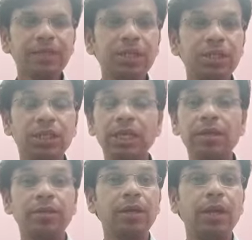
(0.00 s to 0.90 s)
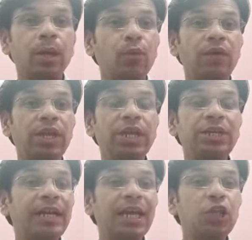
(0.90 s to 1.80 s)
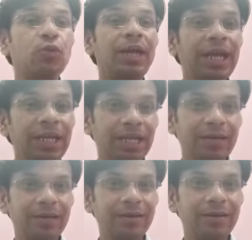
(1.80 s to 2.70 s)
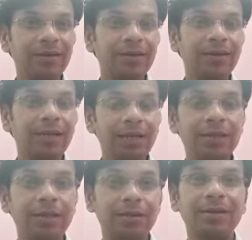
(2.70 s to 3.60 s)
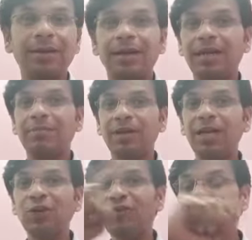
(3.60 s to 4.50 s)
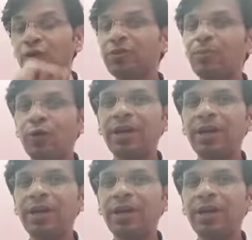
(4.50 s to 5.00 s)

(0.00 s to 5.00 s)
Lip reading: She is very intellectual lady. Listen, I am telling you one more